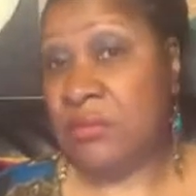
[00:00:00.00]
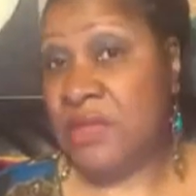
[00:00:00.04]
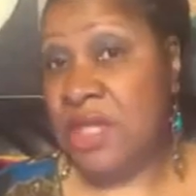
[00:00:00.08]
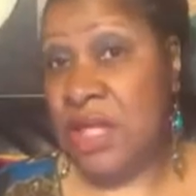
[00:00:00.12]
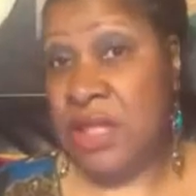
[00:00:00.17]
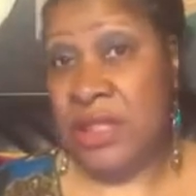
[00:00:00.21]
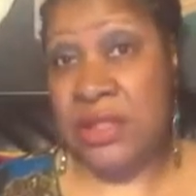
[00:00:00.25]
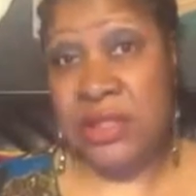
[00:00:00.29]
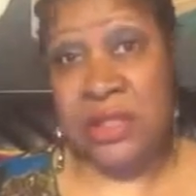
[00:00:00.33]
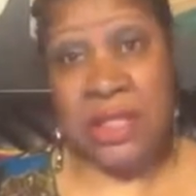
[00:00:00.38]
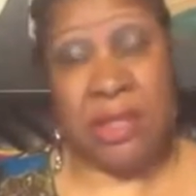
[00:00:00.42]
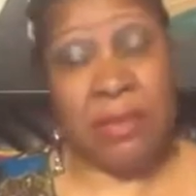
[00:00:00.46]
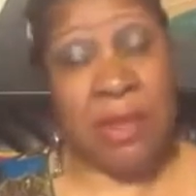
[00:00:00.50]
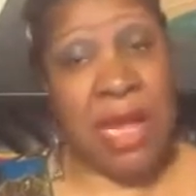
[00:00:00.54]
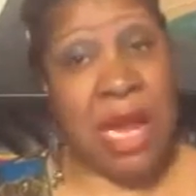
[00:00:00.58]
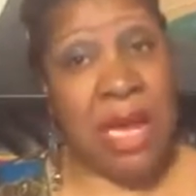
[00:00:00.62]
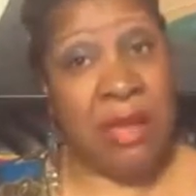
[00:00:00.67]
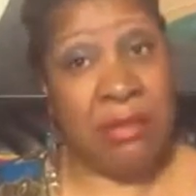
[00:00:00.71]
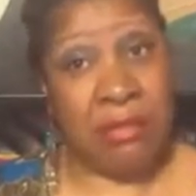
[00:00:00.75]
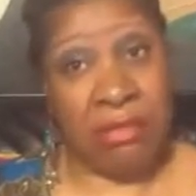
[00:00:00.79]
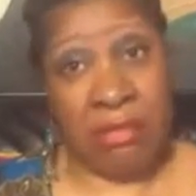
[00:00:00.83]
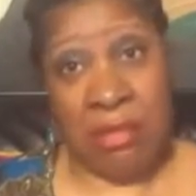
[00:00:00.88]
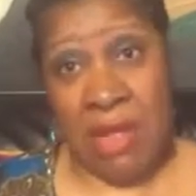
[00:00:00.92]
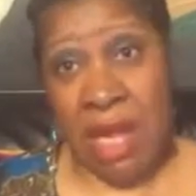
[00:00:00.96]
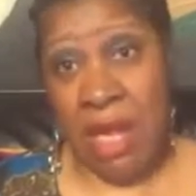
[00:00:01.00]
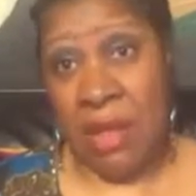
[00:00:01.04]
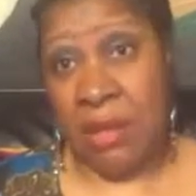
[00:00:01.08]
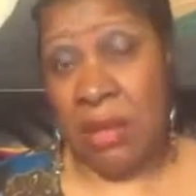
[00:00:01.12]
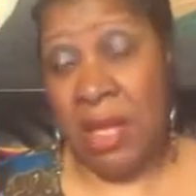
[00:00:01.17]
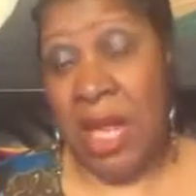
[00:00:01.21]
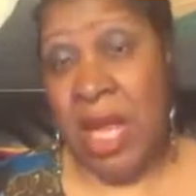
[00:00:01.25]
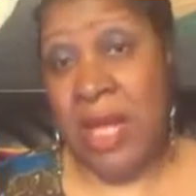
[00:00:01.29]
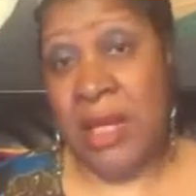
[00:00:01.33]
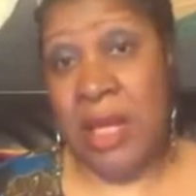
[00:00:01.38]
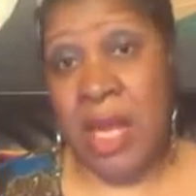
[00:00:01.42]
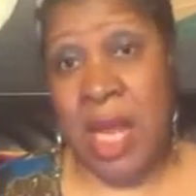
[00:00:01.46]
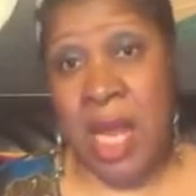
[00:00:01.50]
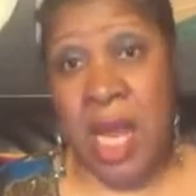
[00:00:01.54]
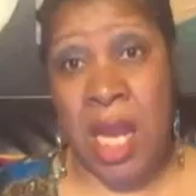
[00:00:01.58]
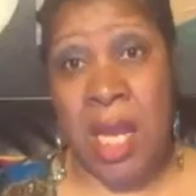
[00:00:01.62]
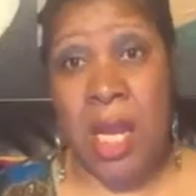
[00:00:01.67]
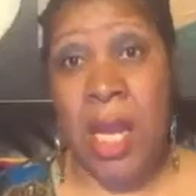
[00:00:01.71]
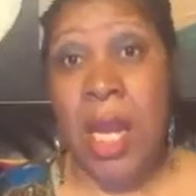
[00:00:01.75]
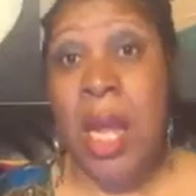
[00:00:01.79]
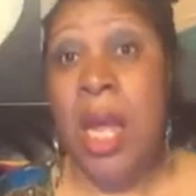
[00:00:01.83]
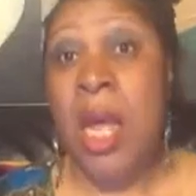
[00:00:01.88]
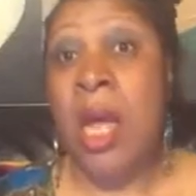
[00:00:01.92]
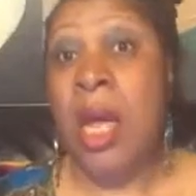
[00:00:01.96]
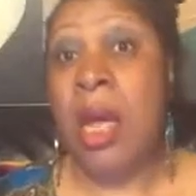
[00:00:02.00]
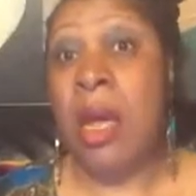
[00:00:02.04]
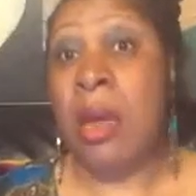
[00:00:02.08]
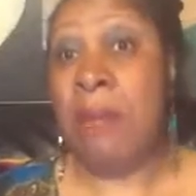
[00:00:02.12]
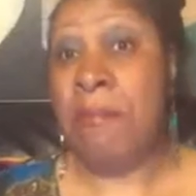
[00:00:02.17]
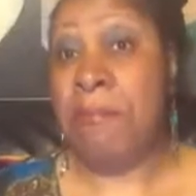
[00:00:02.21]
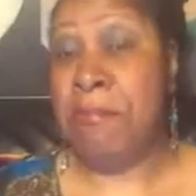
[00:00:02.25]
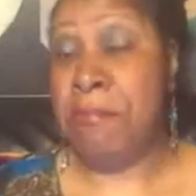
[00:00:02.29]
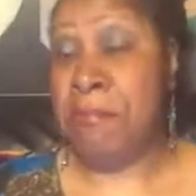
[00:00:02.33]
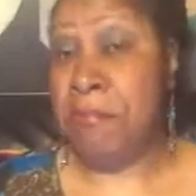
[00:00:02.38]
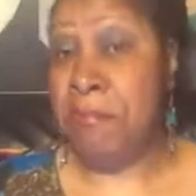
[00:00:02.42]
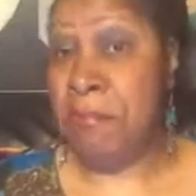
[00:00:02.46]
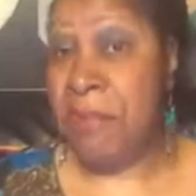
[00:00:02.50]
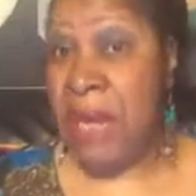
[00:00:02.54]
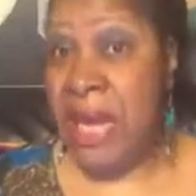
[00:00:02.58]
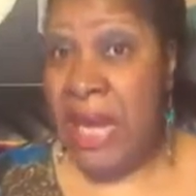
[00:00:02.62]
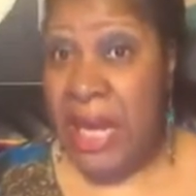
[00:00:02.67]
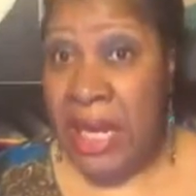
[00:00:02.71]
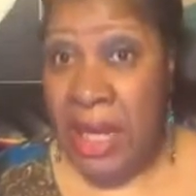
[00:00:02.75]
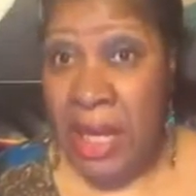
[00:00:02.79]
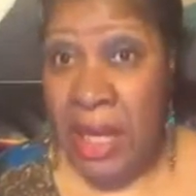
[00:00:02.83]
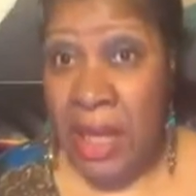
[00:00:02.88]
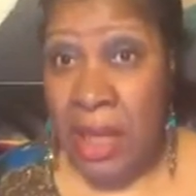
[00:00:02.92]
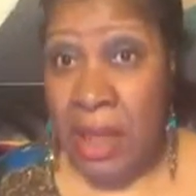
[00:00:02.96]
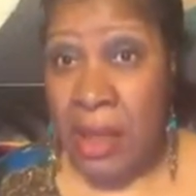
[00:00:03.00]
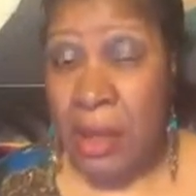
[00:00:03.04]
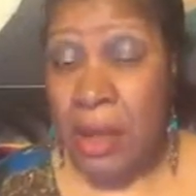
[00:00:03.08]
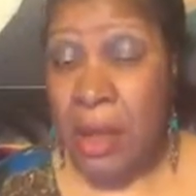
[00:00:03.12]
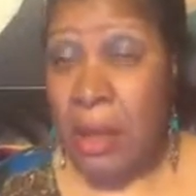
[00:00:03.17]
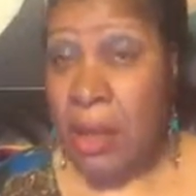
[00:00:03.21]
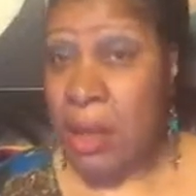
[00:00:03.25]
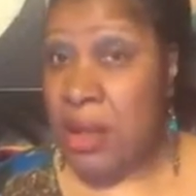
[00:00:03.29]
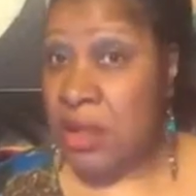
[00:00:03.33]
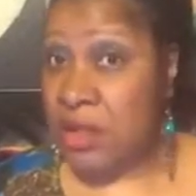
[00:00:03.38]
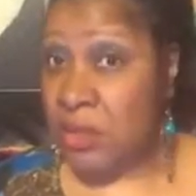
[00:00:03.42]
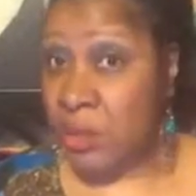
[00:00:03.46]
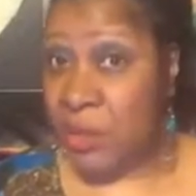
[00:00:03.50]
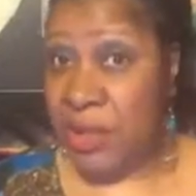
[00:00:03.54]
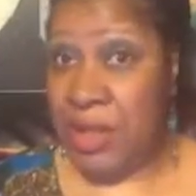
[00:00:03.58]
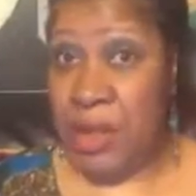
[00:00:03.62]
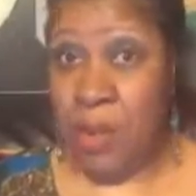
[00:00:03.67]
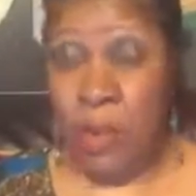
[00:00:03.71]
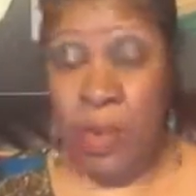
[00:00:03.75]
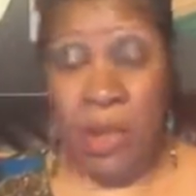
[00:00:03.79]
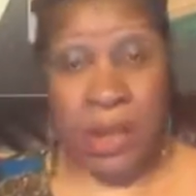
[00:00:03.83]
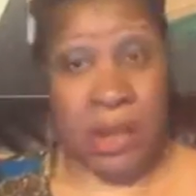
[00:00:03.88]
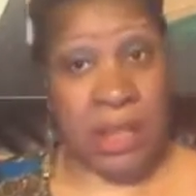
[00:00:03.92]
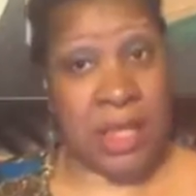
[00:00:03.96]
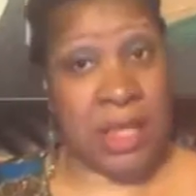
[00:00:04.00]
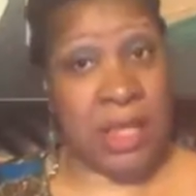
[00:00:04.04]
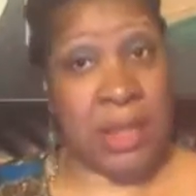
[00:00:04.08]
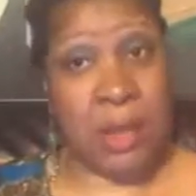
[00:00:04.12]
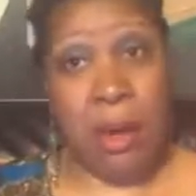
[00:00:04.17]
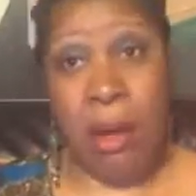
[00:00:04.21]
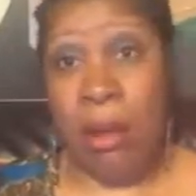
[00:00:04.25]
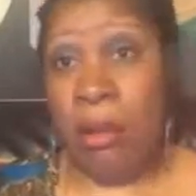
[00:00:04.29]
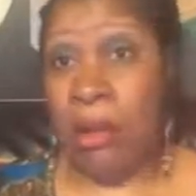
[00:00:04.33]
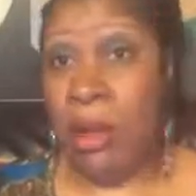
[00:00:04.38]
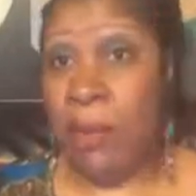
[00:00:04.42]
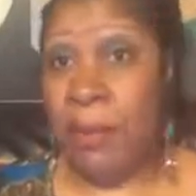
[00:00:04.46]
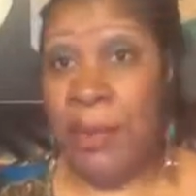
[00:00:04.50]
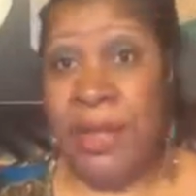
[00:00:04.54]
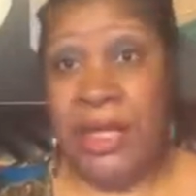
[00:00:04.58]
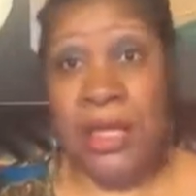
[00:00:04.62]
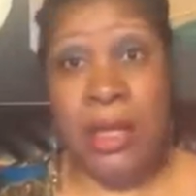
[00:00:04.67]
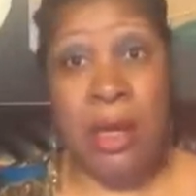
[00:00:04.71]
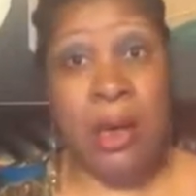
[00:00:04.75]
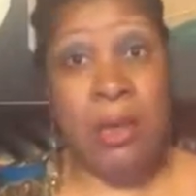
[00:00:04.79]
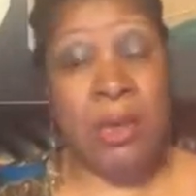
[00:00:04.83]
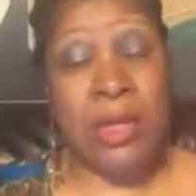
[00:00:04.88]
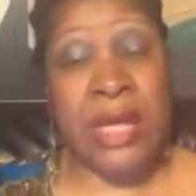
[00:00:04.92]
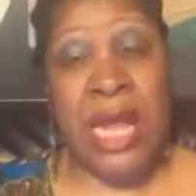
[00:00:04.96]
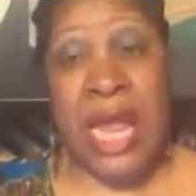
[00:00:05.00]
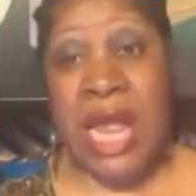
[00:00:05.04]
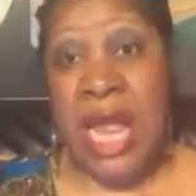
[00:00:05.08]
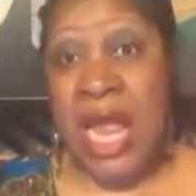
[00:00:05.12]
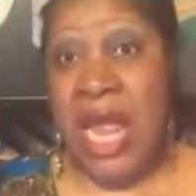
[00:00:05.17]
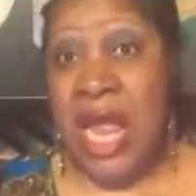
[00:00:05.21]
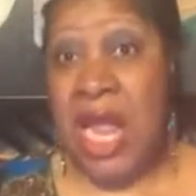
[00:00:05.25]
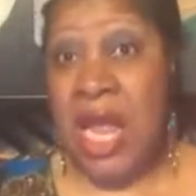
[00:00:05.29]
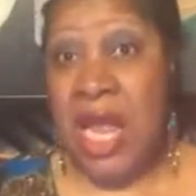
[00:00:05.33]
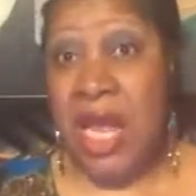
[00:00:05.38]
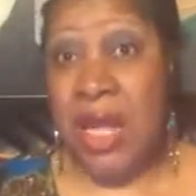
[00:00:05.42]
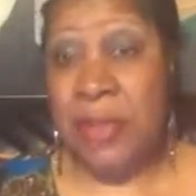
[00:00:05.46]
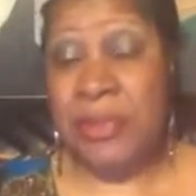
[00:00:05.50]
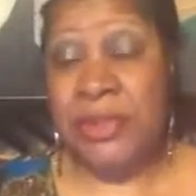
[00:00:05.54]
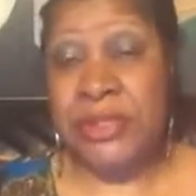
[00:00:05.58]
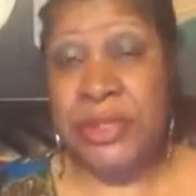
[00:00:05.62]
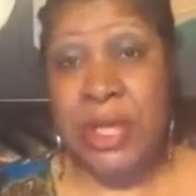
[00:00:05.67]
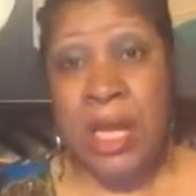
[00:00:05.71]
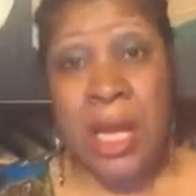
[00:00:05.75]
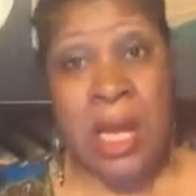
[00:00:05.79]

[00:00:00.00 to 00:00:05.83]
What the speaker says: Teach them how to think like a man. Because we don't want to get caught up in no games.